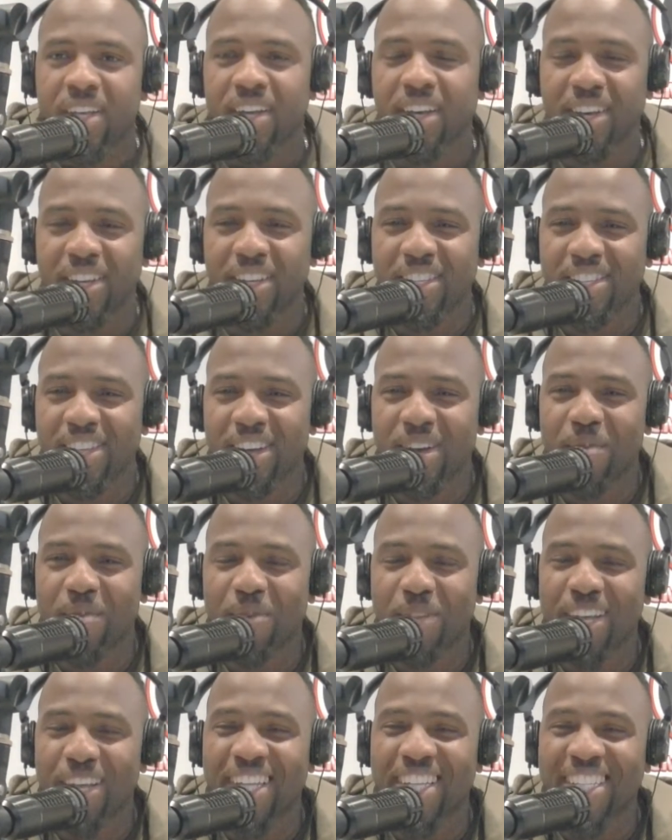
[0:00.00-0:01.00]
Uh, oh. It's not up
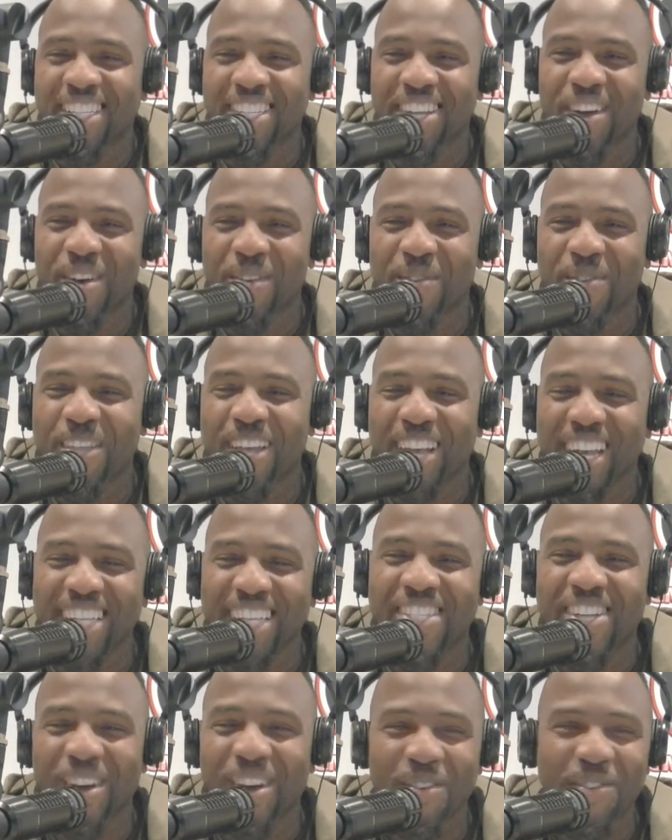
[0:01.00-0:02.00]
for that. It's not up for that.
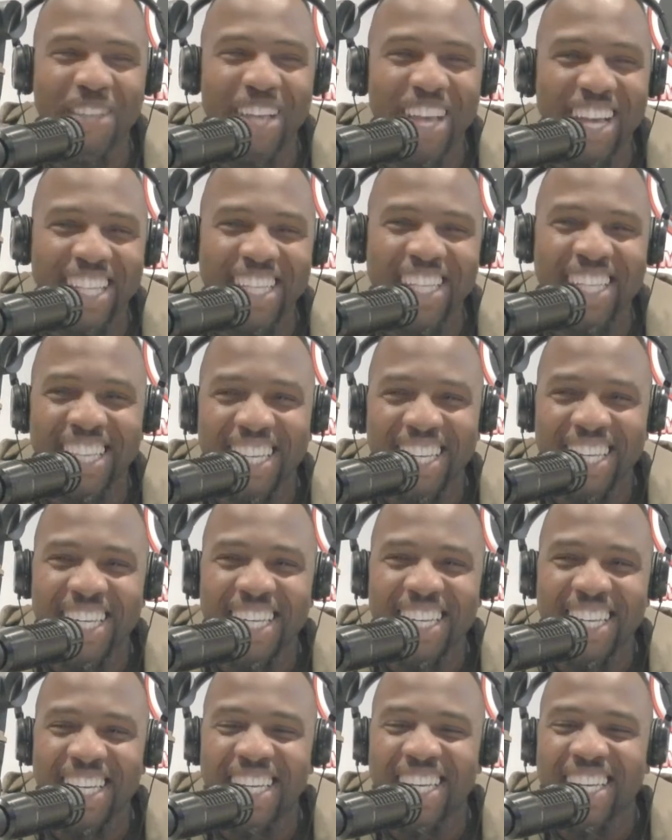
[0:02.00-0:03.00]
It's not up for that
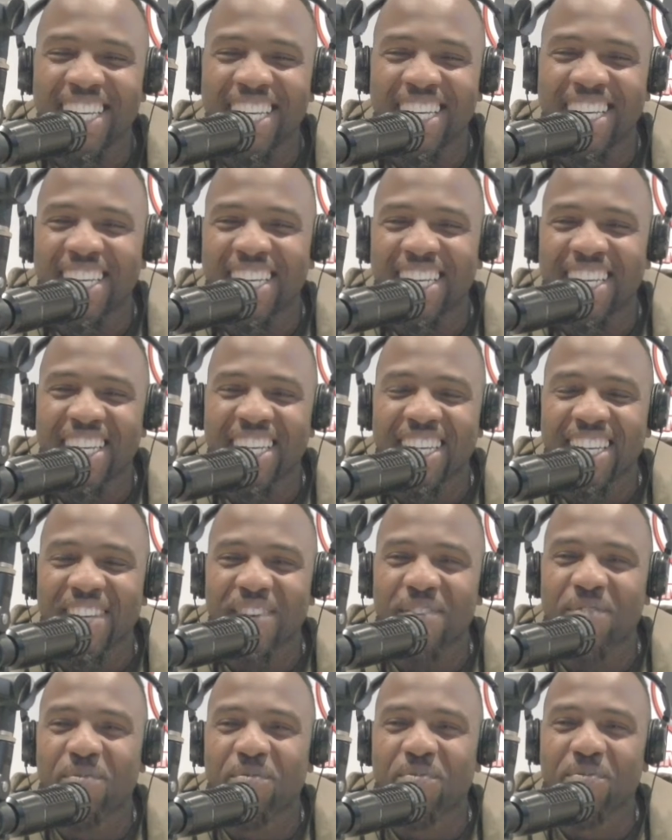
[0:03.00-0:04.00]
that?
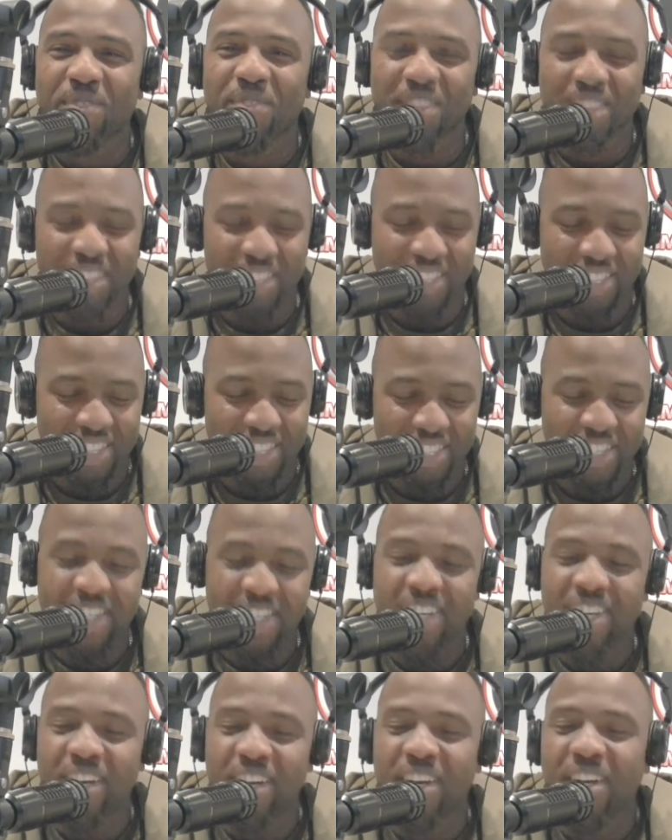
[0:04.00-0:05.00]

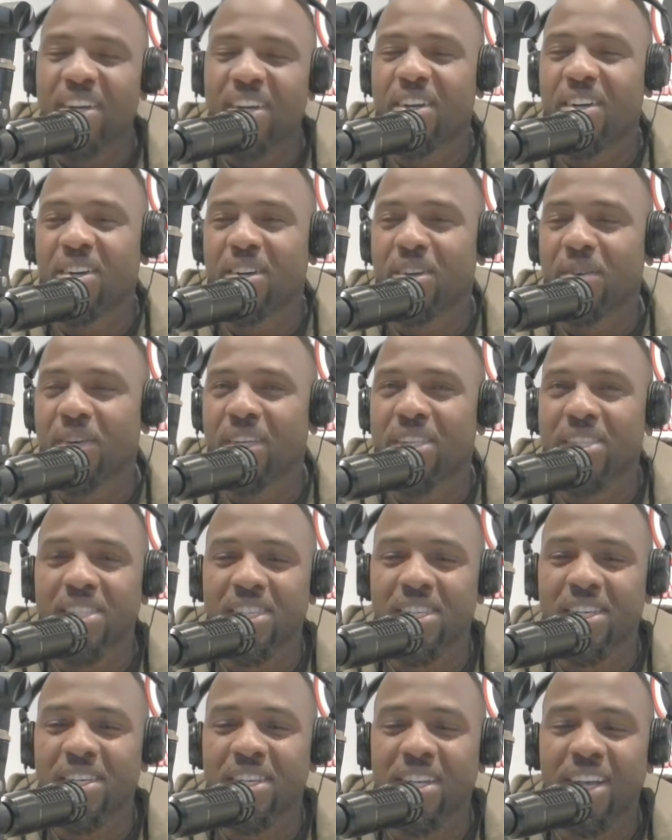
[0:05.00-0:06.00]
Ah. we can
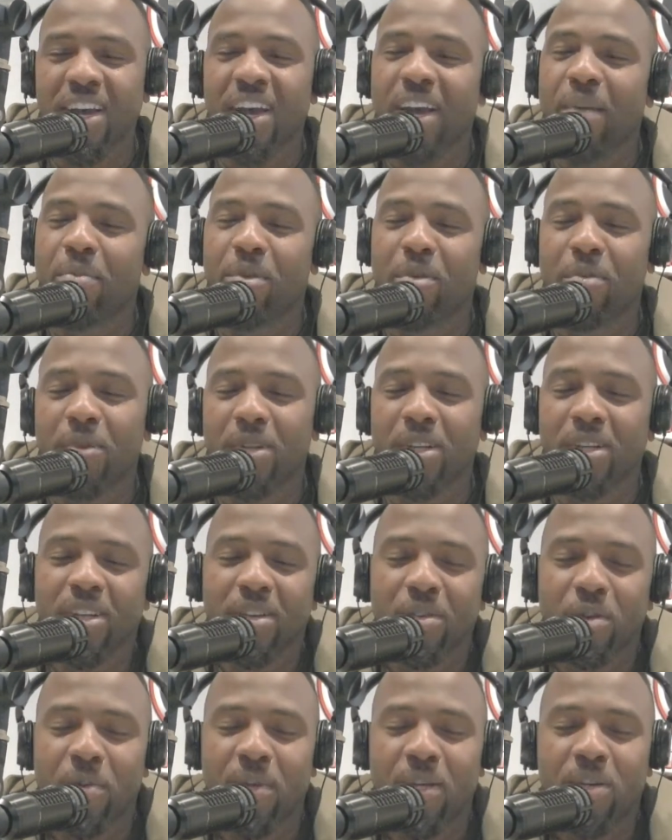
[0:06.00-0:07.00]
see. All right, people.
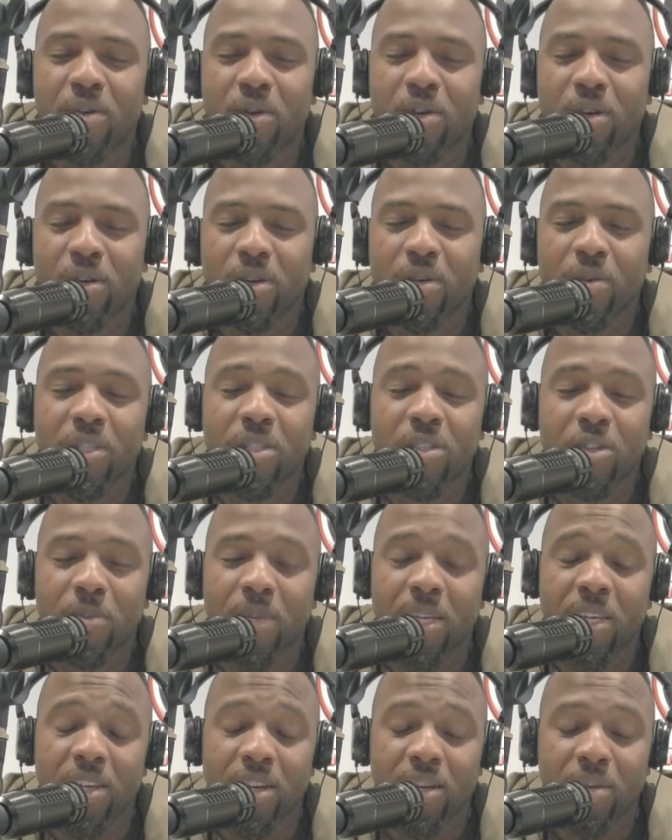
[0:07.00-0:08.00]
Romeo Koko is gonna
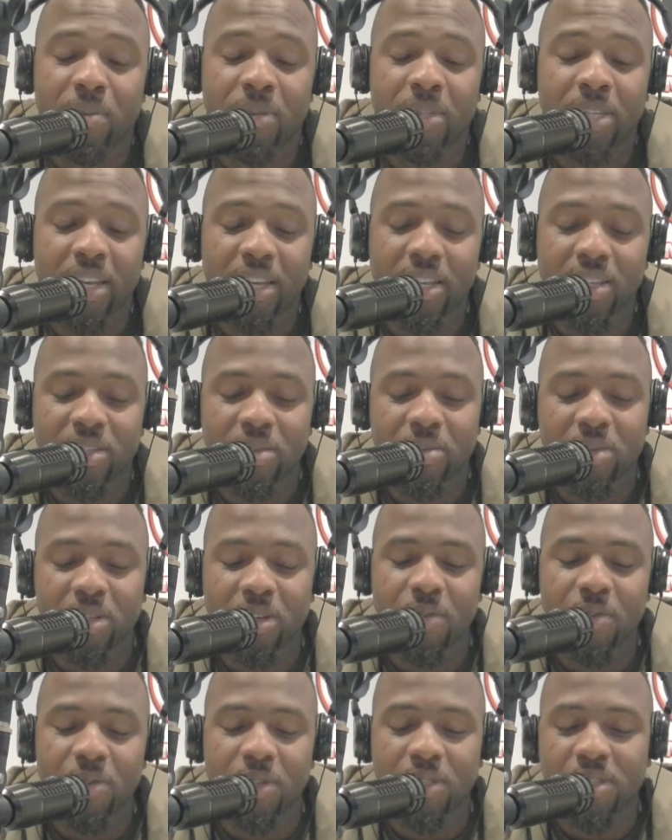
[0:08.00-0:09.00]
be here taking some
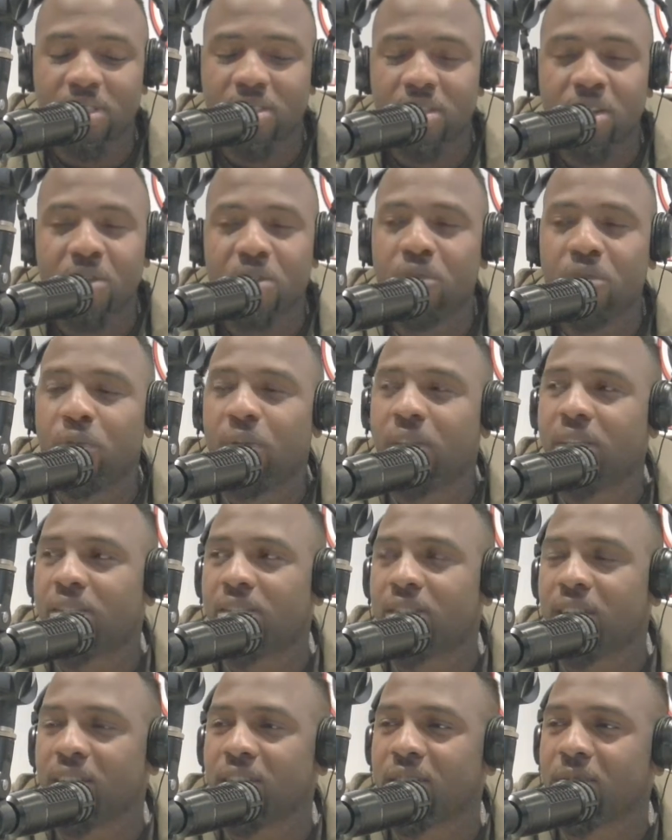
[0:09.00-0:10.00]
selfies. He's not gonna do any
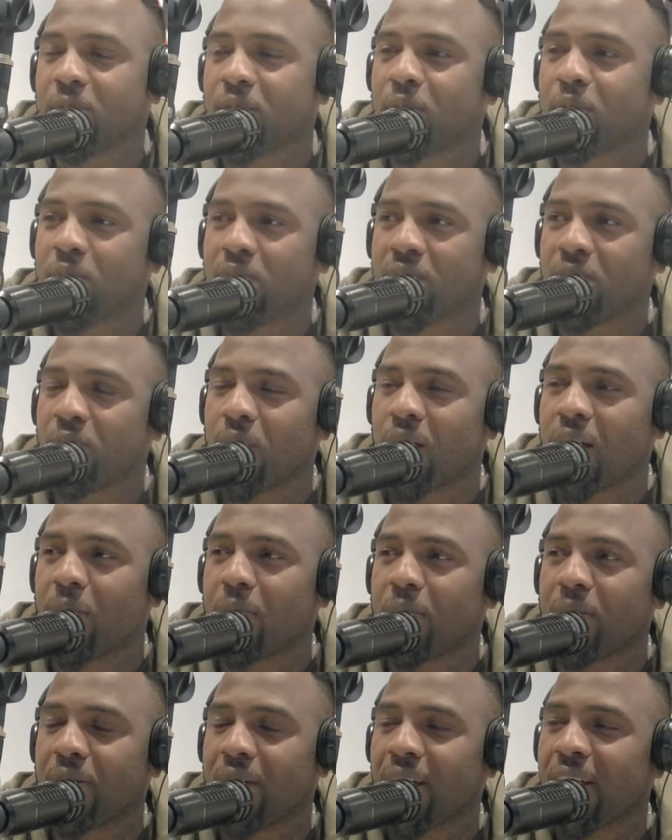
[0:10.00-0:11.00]
songs, but we'll see what
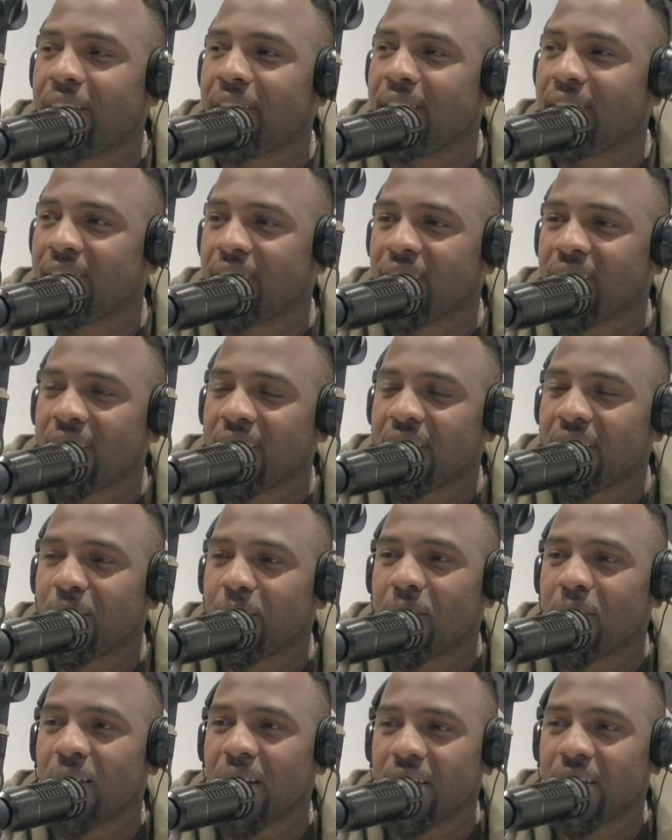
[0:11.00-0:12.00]
happens. All right. Yeah.
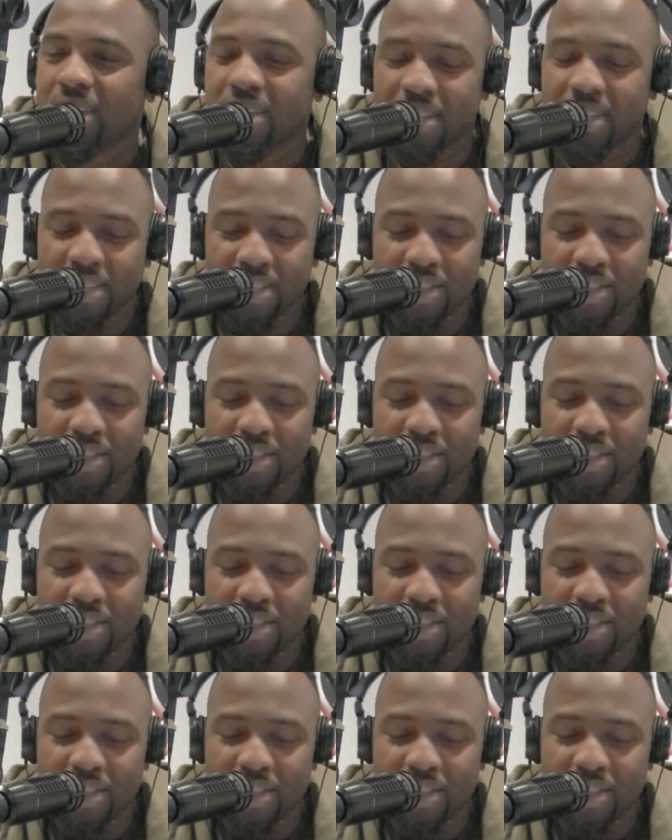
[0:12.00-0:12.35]
Keep it locked.